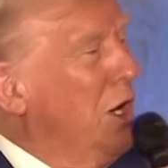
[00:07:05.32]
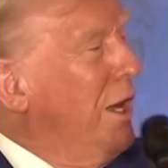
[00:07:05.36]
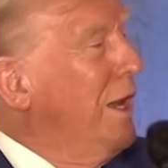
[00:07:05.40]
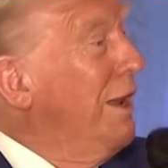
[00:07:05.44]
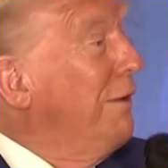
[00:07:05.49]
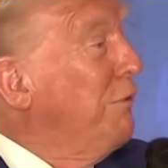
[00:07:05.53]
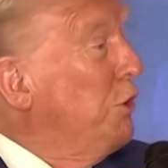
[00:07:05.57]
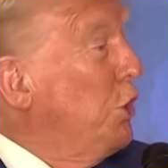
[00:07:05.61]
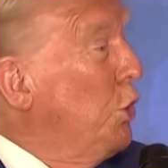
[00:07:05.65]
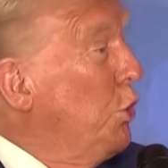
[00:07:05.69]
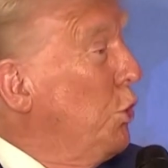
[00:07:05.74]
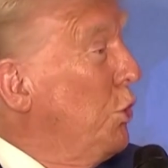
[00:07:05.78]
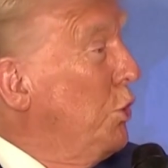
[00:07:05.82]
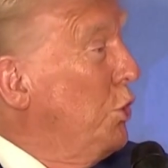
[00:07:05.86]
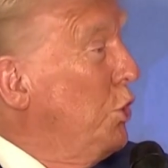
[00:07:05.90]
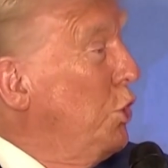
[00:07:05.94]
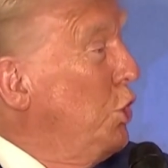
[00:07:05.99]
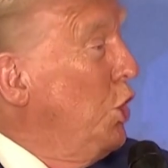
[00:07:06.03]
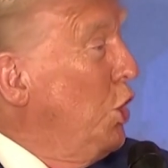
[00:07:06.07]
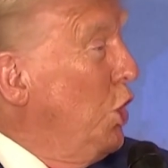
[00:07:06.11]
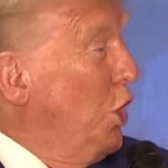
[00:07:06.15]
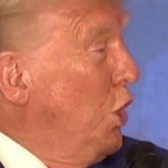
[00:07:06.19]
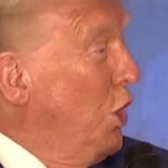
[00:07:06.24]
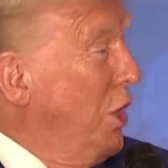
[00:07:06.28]
You don't have to.
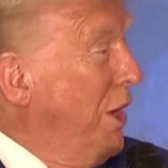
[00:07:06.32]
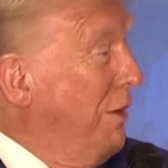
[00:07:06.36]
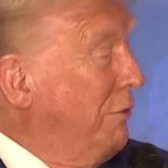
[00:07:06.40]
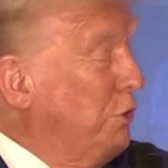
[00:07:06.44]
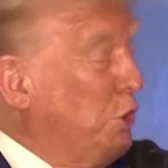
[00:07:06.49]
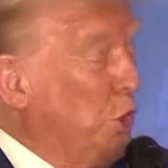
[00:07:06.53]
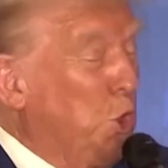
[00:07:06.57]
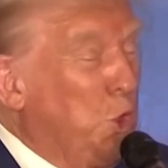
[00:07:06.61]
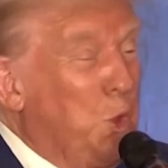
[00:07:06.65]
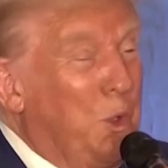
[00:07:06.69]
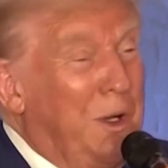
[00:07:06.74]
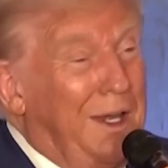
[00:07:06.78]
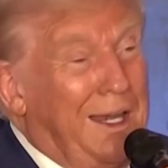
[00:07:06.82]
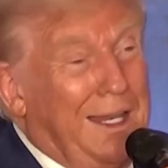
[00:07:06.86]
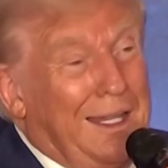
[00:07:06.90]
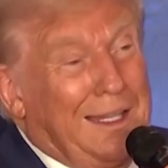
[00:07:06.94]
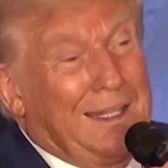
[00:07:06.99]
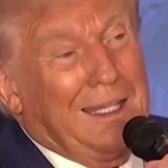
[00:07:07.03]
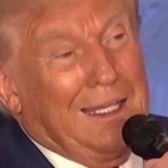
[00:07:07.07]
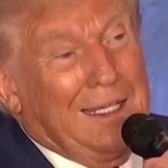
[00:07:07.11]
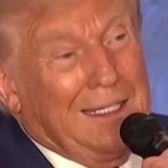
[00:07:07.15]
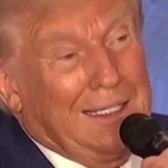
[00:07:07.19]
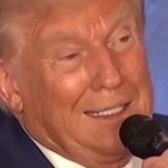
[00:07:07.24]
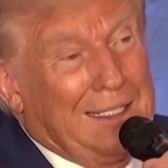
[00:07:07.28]
You don't have to do
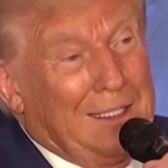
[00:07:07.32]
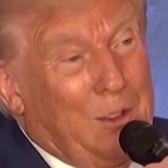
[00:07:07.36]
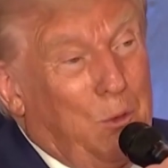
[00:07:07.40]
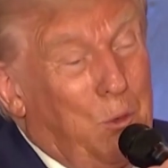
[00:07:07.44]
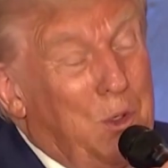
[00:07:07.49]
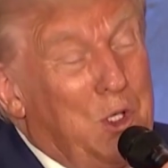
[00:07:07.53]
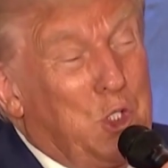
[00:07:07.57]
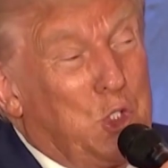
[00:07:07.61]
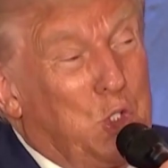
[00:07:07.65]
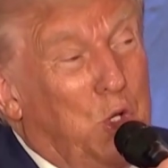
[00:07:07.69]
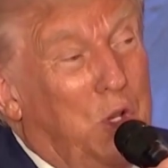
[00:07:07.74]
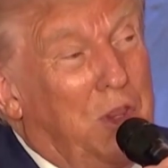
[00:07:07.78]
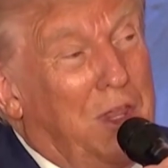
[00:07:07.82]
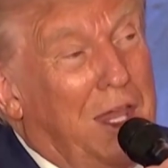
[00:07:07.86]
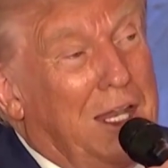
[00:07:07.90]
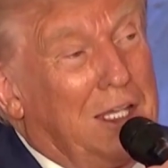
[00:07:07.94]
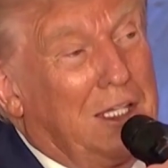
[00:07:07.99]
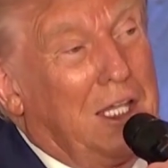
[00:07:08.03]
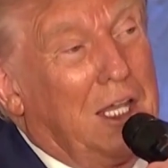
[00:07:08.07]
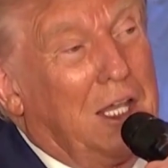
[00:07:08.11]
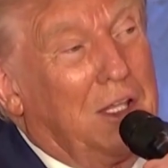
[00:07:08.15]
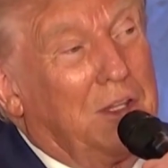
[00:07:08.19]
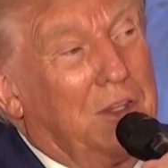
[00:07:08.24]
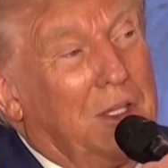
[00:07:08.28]
anything. We saw
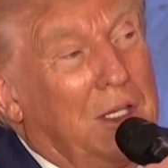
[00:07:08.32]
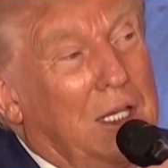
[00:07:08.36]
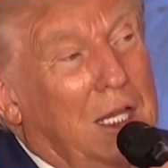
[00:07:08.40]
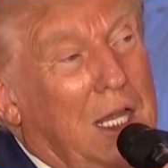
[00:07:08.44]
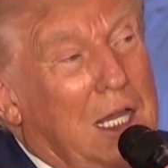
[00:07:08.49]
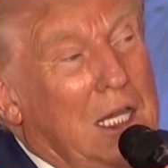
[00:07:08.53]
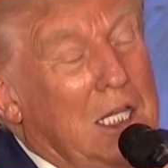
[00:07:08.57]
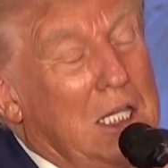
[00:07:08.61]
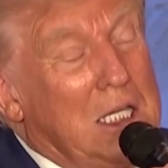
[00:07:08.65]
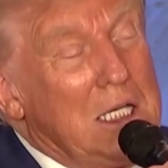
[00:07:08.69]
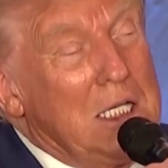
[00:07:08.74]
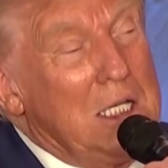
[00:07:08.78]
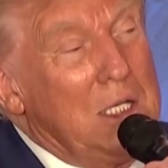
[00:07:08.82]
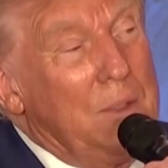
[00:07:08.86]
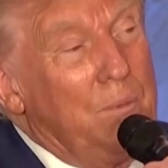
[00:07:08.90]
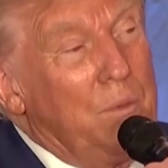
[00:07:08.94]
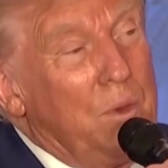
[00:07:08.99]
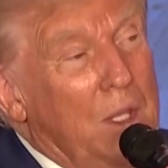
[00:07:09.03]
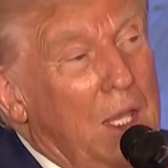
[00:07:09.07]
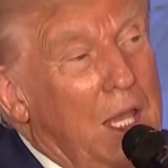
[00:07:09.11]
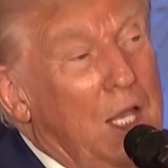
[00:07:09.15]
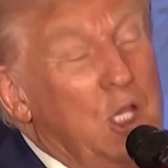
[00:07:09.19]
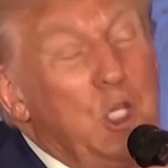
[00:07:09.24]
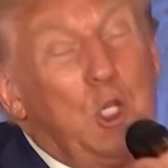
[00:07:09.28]
that the other night,
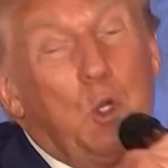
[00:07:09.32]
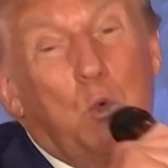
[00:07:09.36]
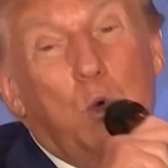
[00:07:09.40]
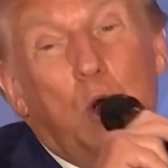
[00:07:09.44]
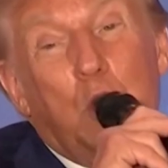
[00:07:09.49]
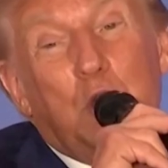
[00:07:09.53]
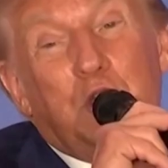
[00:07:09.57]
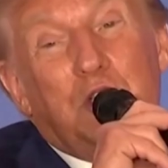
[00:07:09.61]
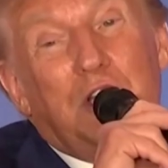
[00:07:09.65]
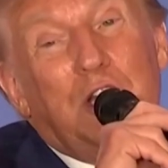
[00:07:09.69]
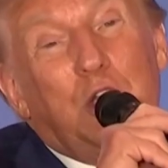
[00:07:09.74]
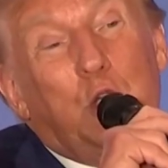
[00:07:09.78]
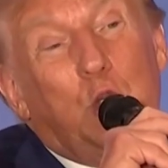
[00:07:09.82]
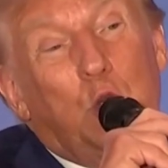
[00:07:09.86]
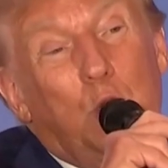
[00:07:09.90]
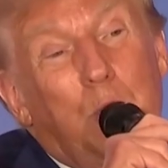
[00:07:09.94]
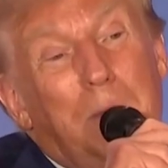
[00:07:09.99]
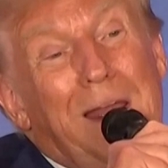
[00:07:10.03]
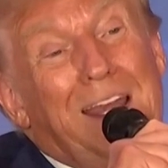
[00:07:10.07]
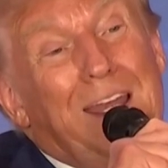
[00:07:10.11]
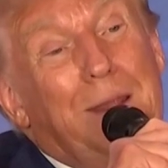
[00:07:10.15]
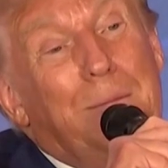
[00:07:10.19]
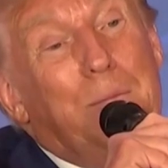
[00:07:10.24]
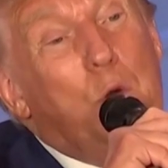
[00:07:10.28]
and you won't see too
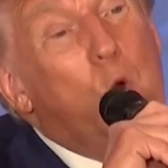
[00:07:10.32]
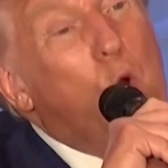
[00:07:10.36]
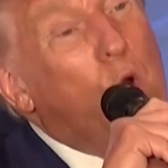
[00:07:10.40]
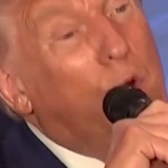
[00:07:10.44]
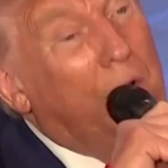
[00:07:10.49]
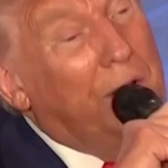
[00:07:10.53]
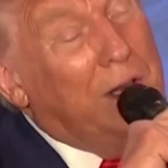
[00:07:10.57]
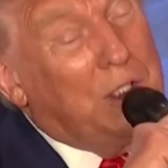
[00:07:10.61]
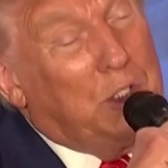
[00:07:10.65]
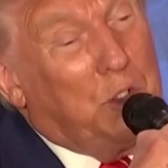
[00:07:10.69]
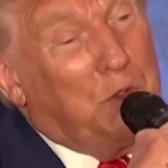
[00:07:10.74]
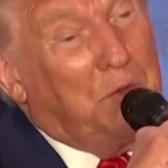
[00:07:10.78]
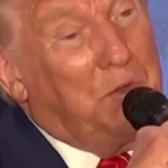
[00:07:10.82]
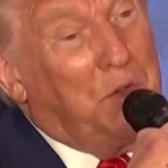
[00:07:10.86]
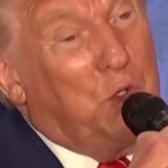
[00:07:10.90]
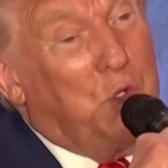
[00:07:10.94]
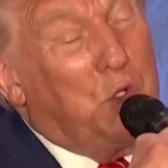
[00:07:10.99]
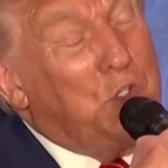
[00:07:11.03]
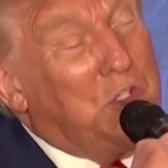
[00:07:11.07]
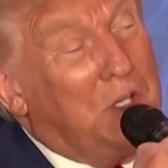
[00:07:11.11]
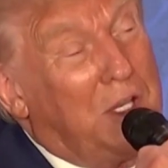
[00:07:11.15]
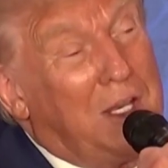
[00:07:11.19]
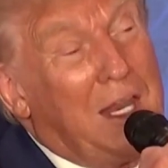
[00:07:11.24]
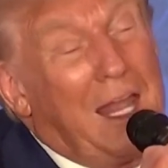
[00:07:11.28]
many more
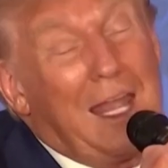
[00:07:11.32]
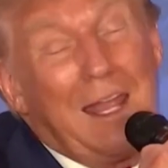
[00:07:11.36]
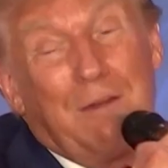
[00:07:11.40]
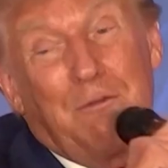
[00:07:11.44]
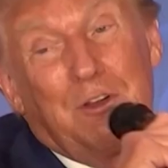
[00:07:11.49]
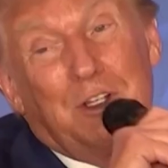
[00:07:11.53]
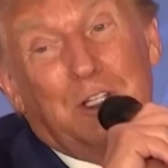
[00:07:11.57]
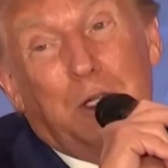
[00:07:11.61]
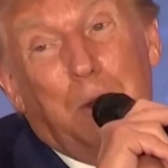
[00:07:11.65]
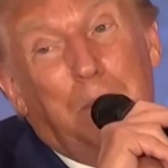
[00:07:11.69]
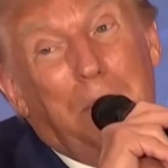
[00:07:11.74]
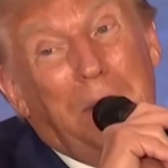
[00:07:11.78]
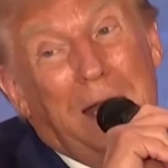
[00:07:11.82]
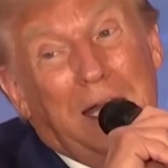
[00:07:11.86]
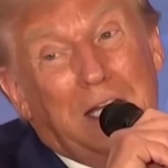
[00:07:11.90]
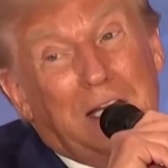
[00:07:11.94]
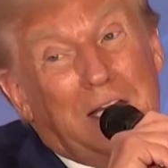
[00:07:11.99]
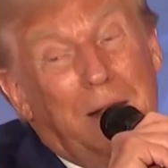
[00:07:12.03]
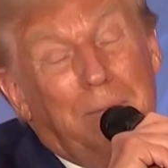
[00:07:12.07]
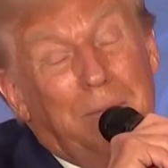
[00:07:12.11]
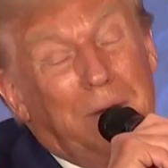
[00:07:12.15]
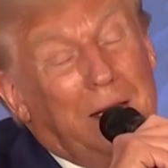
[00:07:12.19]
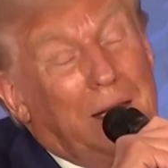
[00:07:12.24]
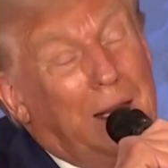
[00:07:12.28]
interviews. And I have a
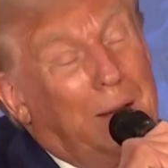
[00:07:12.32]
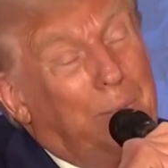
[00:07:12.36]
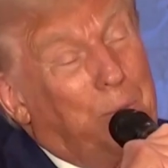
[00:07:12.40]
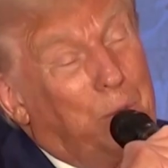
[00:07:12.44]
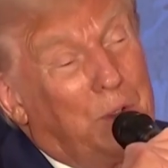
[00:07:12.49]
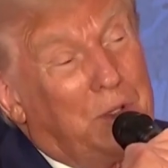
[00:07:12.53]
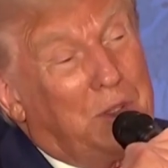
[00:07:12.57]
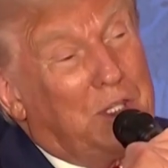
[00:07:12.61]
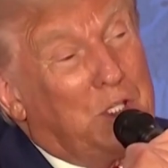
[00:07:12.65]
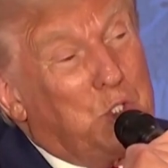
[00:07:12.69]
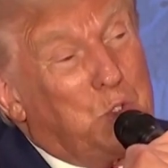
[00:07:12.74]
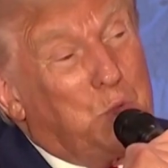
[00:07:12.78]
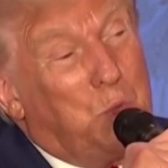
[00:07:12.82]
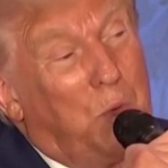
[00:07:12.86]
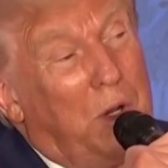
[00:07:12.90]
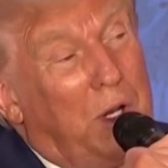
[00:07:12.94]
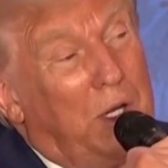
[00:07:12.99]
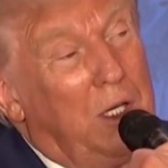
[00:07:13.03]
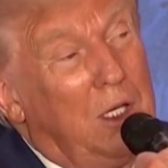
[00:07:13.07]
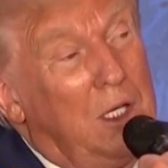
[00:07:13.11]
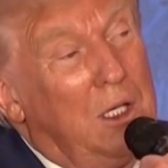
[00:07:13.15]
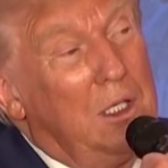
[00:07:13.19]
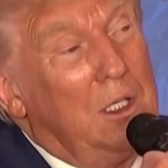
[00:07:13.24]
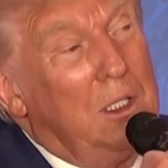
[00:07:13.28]
debate coming up with this
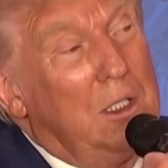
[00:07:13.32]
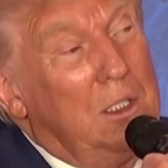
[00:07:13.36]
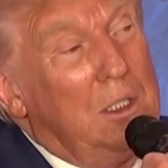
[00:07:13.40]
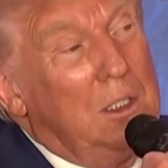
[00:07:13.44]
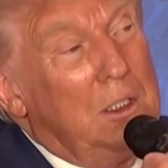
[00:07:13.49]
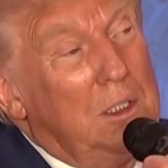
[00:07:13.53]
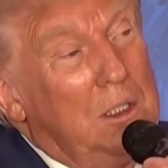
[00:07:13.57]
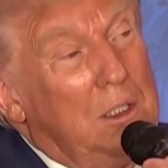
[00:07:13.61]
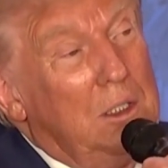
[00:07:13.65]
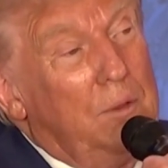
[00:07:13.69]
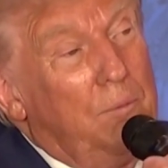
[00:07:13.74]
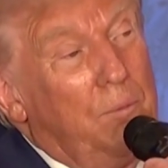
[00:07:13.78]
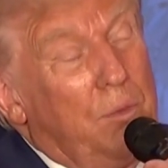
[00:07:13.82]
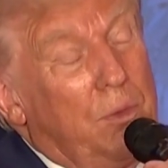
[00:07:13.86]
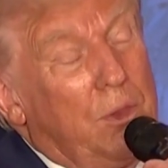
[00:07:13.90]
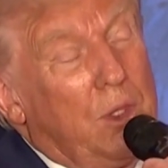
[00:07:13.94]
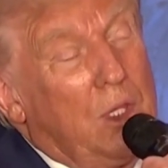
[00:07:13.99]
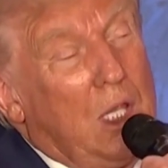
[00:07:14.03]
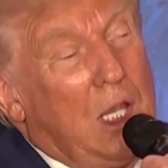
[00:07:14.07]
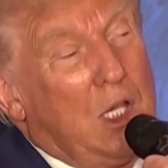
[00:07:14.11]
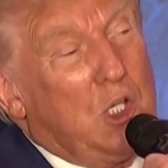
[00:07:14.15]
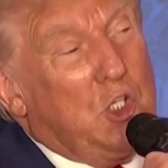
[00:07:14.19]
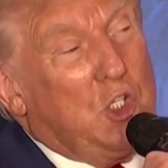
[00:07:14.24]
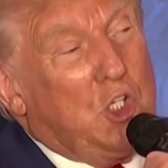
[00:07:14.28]
one,
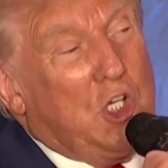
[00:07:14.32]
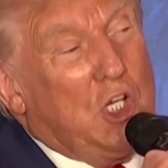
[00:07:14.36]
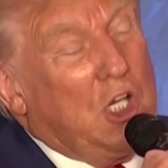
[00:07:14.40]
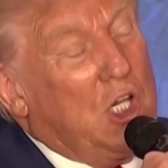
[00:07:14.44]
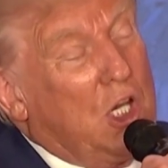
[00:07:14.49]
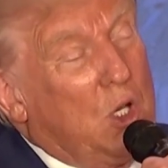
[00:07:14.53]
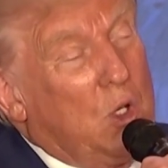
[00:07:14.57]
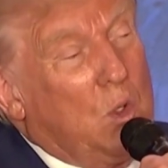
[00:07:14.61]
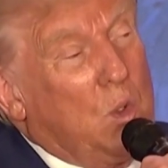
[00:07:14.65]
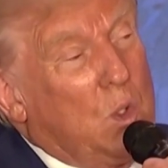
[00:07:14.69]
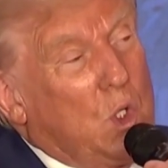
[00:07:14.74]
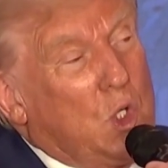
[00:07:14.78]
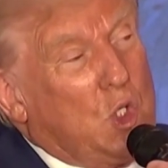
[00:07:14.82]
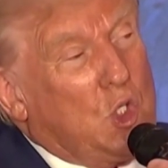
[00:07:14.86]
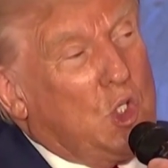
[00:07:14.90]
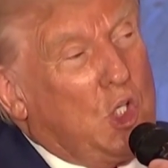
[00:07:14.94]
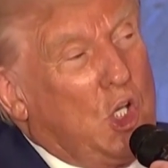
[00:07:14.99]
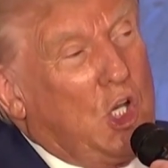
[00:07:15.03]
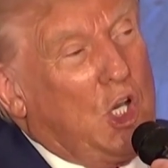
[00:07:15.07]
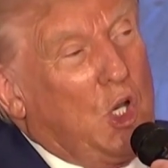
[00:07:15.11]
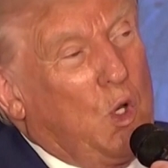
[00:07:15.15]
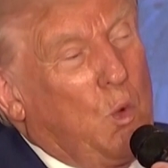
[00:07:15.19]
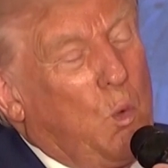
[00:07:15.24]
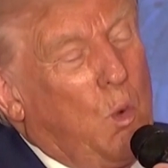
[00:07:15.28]
and she didn't.
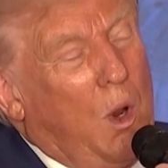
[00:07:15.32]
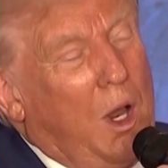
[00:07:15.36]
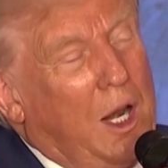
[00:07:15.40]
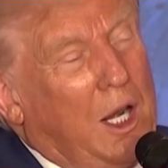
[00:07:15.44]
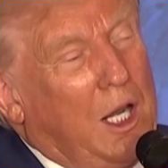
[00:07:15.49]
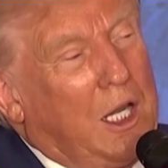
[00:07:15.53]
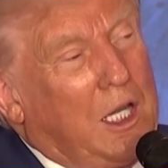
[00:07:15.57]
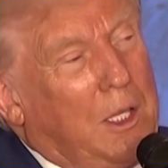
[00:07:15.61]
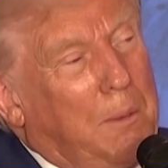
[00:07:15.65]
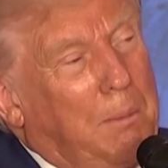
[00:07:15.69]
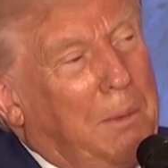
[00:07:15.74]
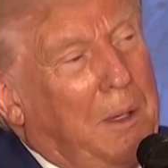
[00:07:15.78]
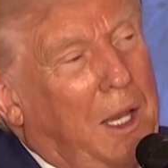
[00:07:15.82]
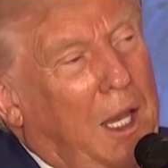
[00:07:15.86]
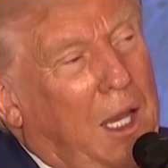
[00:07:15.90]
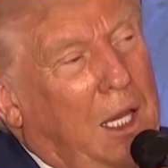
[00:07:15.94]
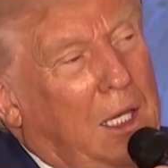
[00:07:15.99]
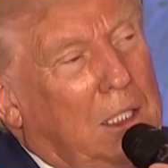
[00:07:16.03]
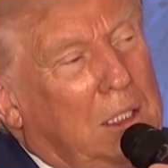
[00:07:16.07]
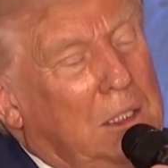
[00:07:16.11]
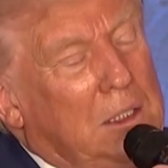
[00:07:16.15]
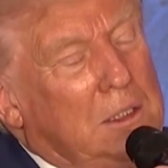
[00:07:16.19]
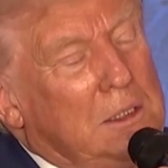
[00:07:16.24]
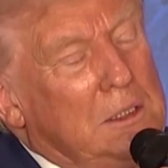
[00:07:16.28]
She didn't want a
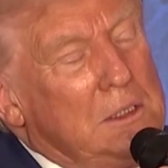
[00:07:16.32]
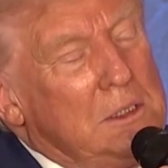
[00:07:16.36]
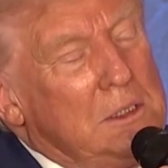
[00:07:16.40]
debate.